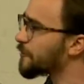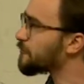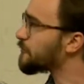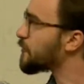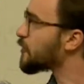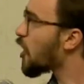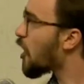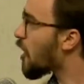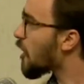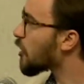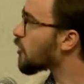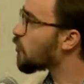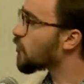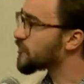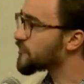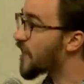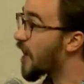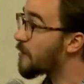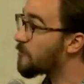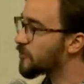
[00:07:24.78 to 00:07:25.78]
log
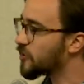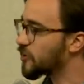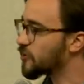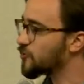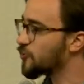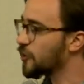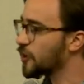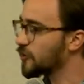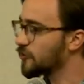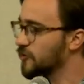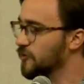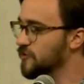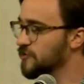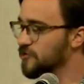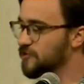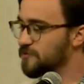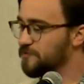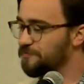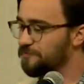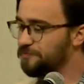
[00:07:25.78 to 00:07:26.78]
what's happening during
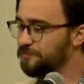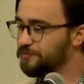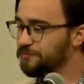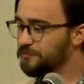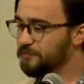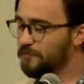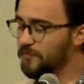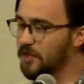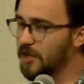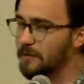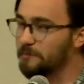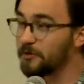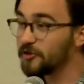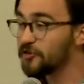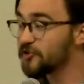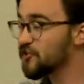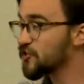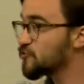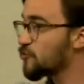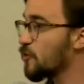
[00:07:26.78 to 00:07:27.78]
this. But
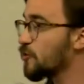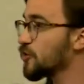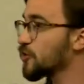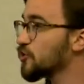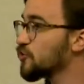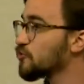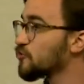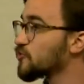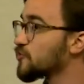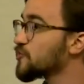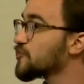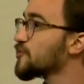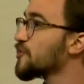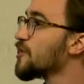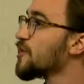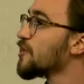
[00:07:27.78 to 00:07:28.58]
this is what we'll use